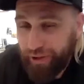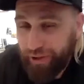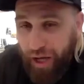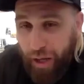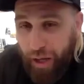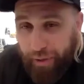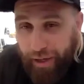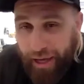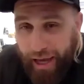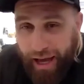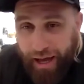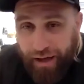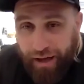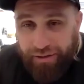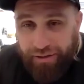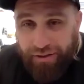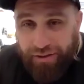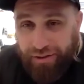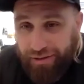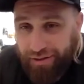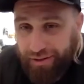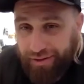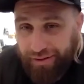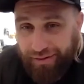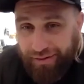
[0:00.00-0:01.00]
cubby
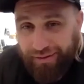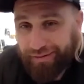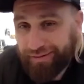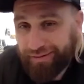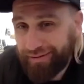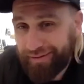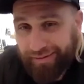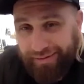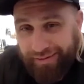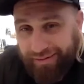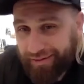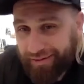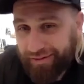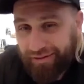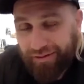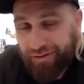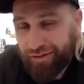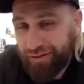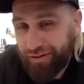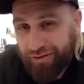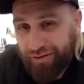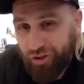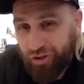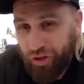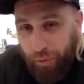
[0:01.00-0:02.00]
houses and
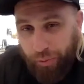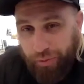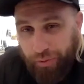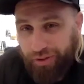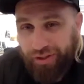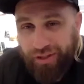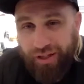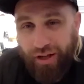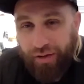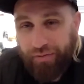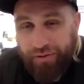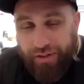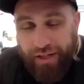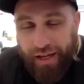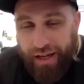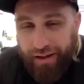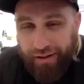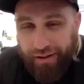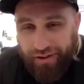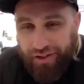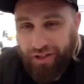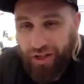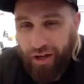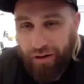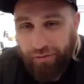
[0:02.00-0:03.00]
stuff
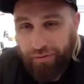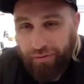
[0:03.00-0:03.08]
down, starting